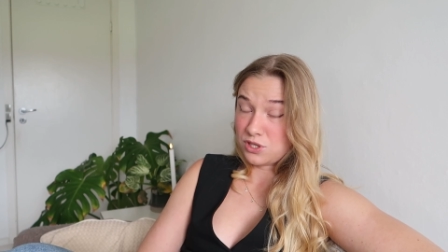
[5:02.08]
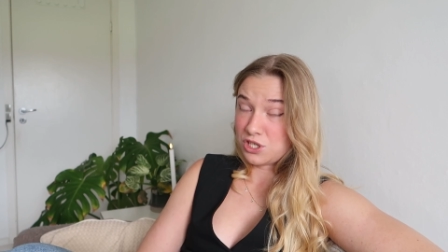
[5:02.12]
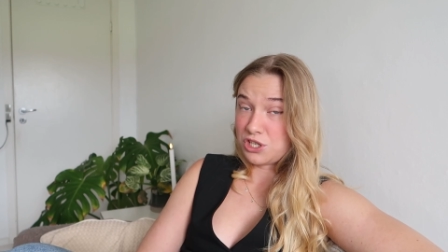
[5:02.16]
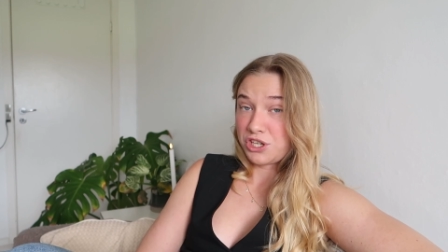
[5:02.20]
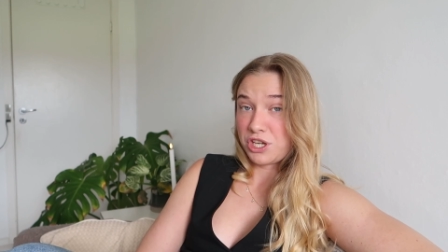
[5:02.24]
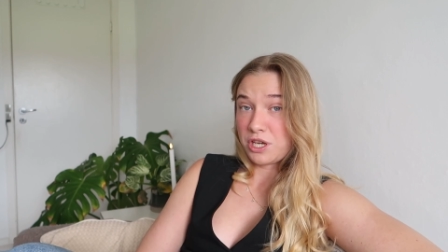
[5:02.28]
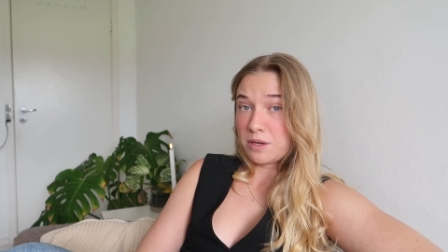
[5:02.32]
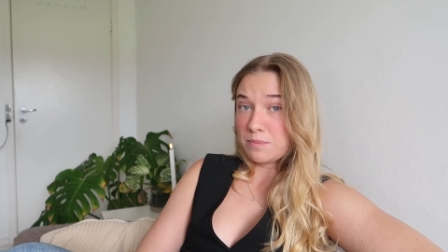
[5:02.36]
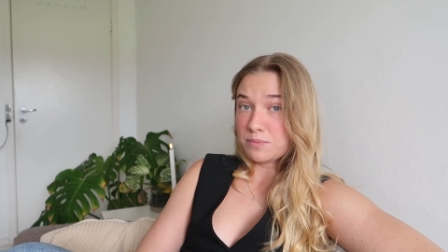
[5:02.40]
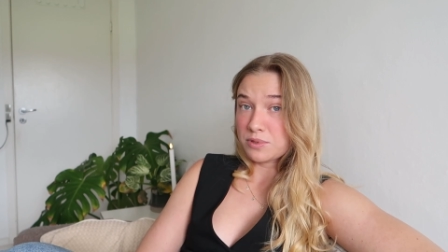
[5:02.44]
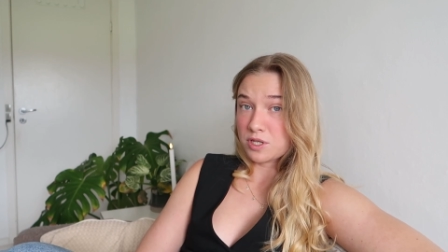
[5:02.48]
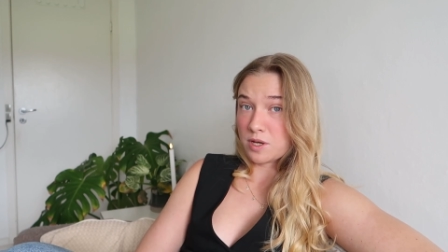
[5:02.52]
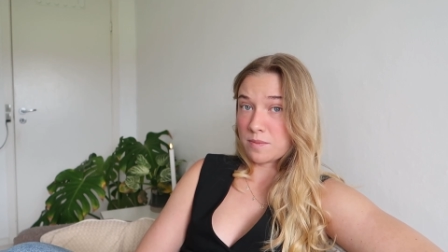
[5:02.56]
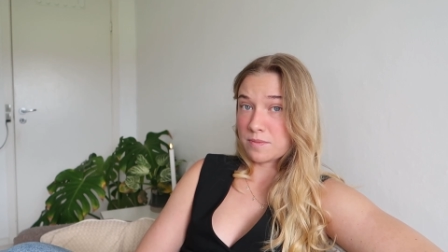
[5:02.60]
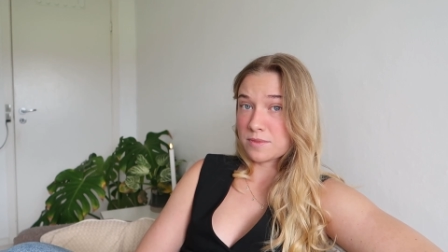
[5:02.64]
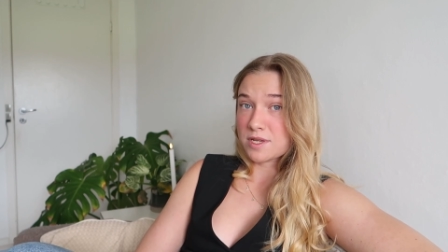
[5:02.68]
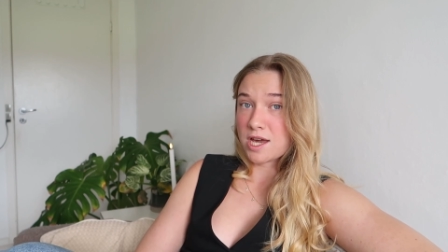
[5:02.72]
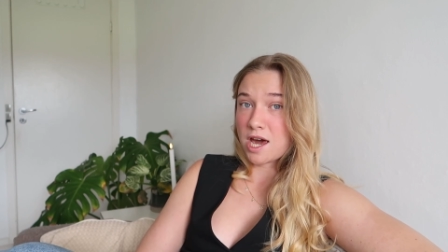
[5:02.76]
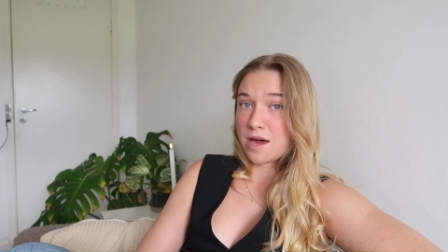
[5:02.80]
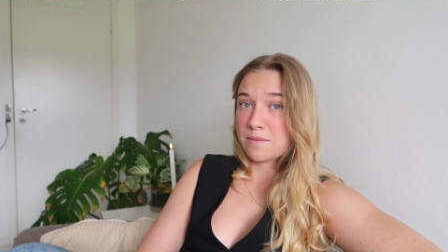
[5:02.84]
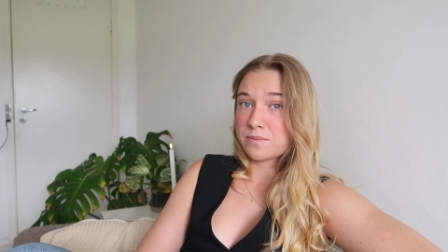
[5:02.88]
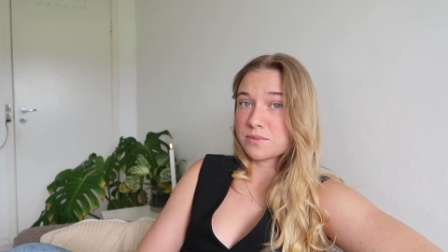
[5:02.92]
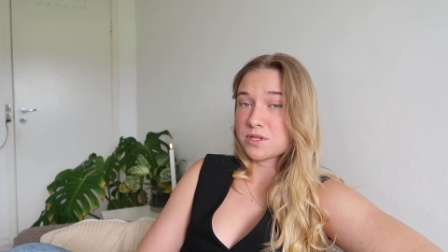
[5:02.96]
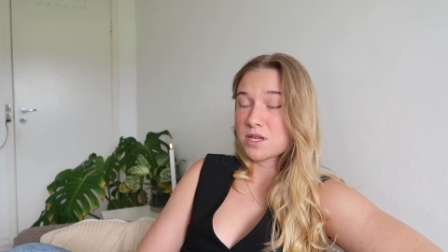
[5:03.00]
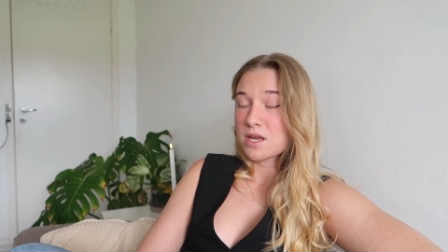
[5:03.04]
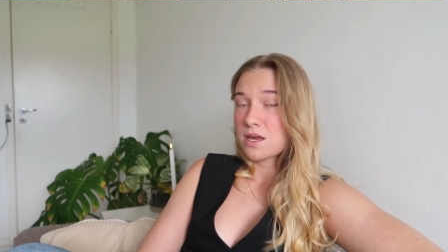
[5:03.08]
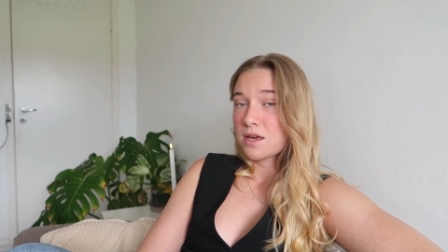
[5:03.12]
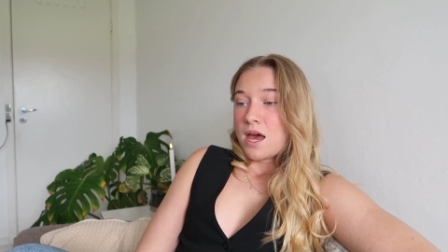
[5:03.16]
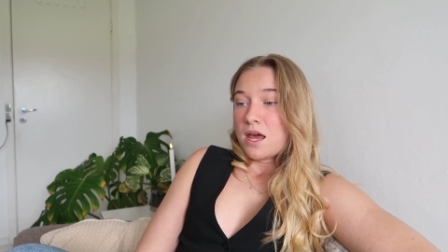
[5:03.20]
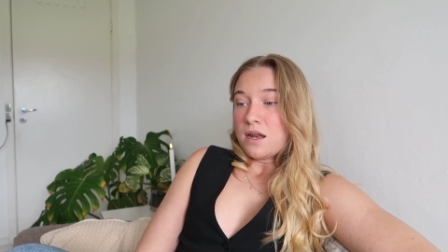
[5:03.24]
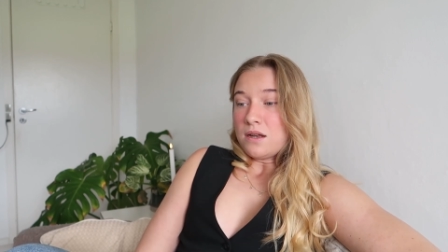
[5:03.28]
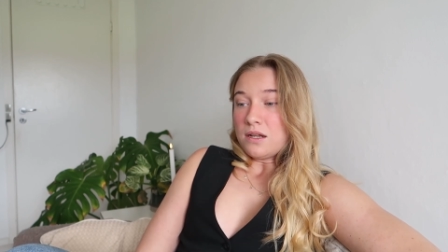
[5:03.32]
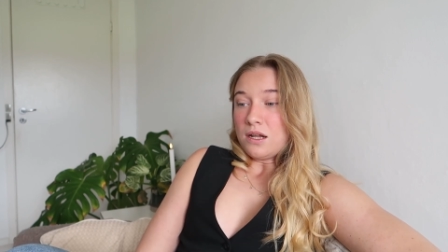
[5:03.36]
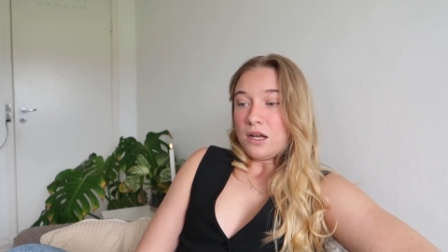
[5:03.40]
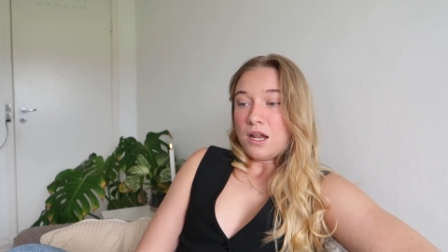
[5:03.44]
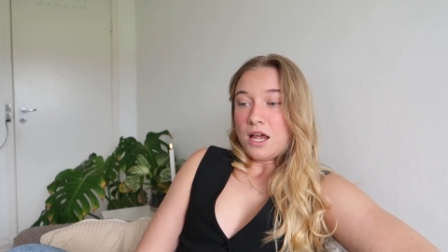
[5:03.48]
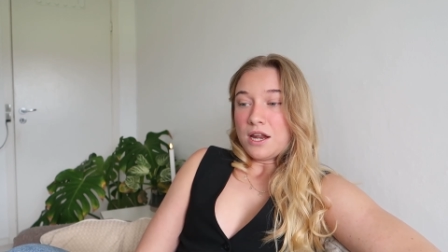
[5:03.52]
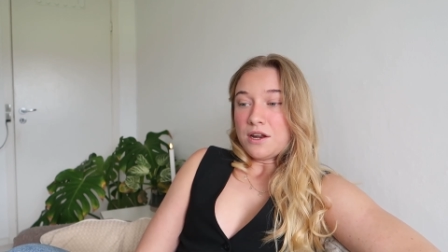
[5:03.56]
cheap sometimes.
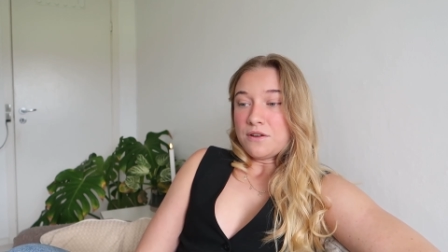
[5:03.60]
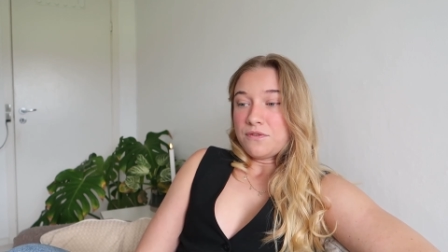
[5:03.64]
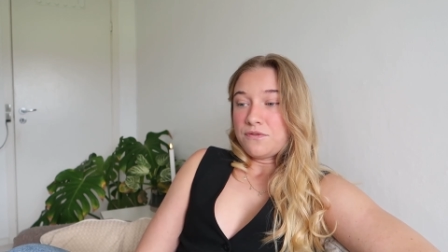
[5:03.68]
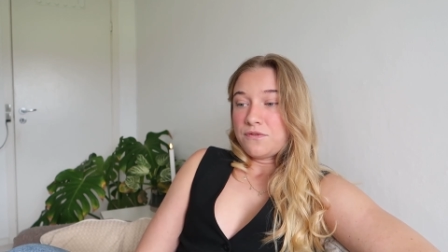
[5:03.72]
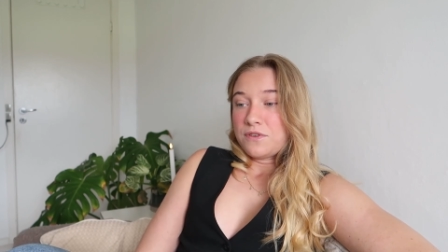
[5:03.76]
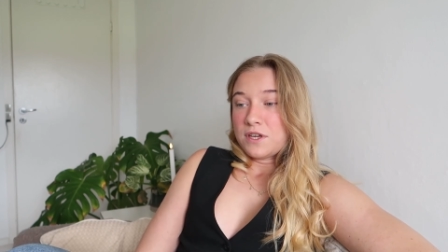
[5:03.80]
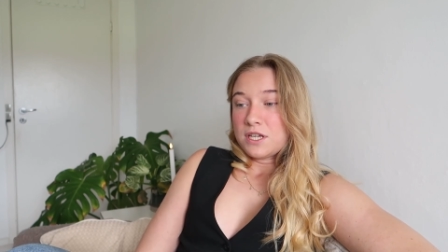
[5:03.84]
And a lot of